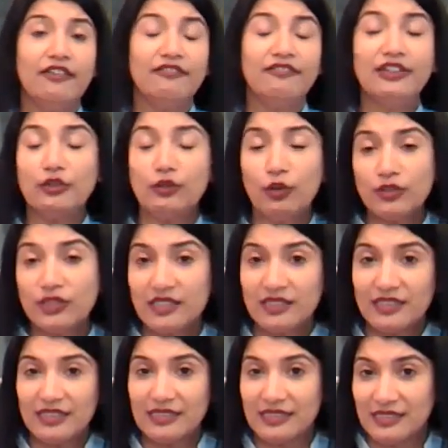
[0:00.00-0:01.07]
we know that
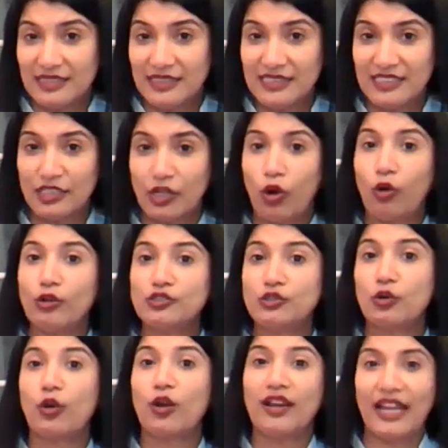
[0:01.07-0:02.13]
these diseases are
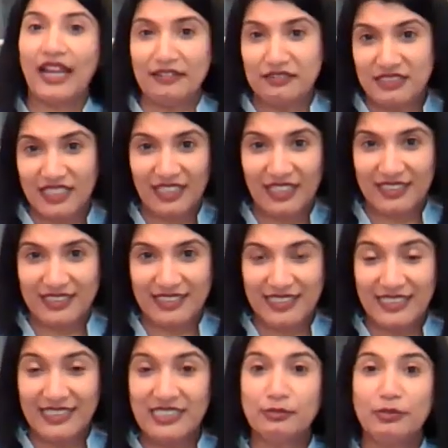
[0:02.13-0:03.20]
also called lifestyle
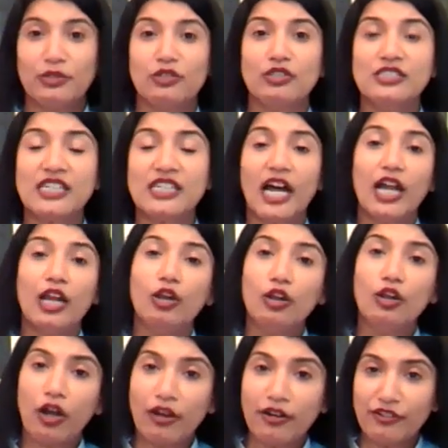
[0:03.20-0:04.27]
diseases, because a
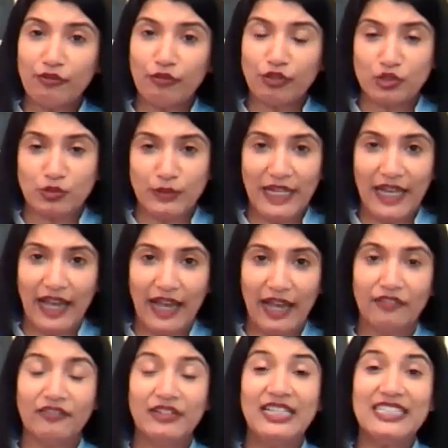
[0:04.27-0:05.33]
lot of what we
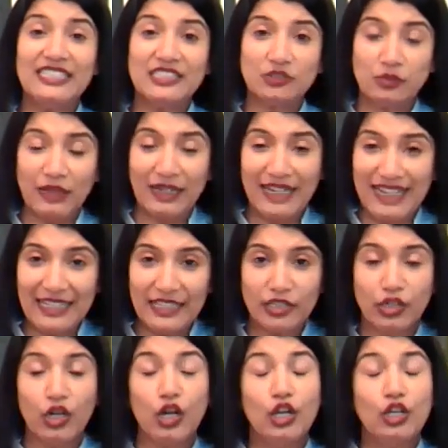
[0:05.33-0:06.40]
have is
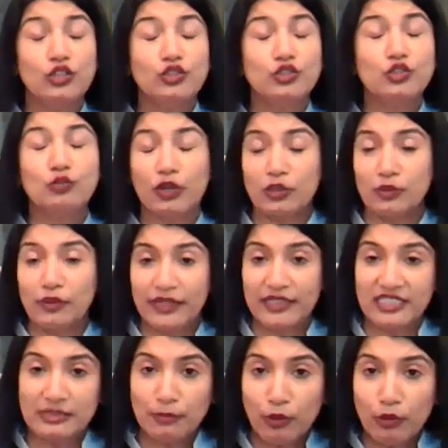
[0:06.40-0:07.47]
related to what we're
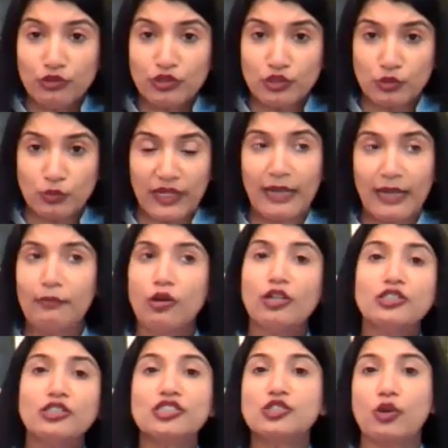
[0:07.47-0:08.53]
exposed to. And I'm
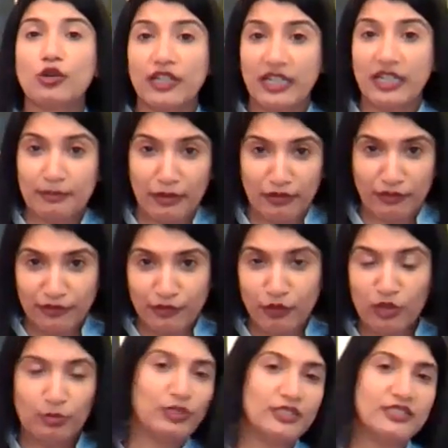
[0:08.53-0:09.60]
not just talking about
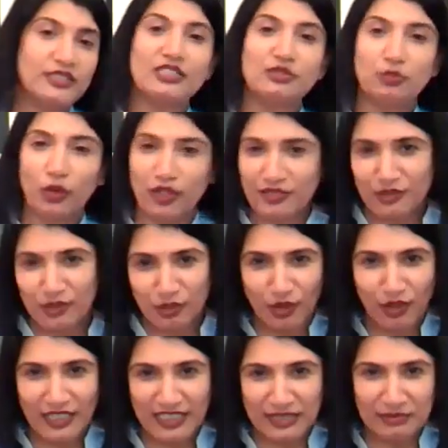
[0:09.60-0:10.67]
food, because that's what,
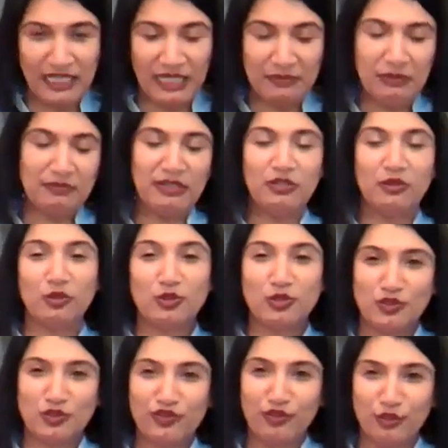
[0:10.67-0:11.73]
ultimately people go
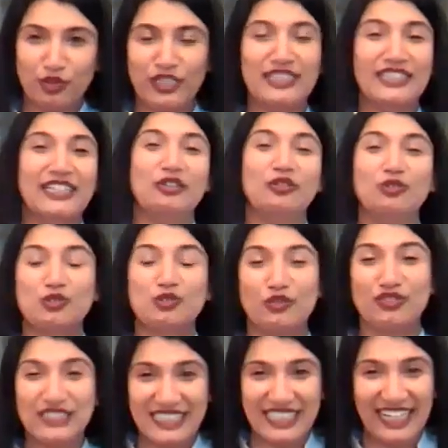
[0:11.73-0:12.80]
to food and they go to
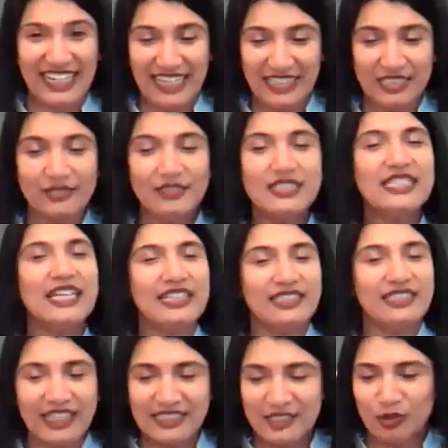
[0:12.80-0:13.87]
physical activity. And
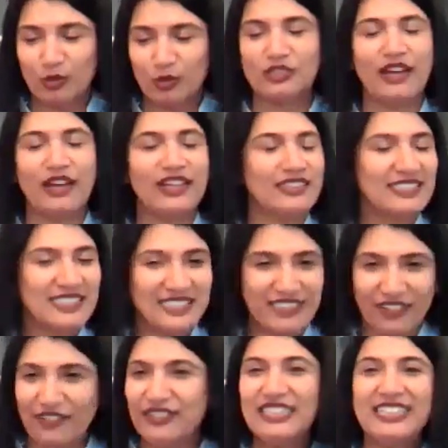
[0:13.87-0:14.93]
yes, those factors
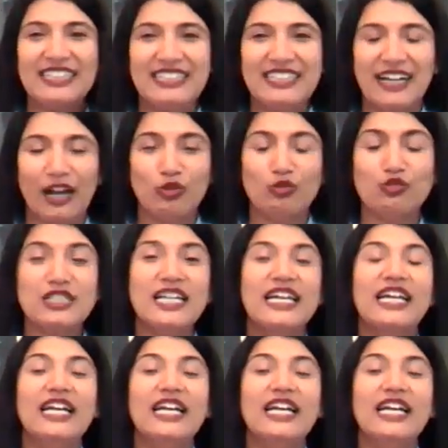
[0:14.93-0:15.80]
definitely count.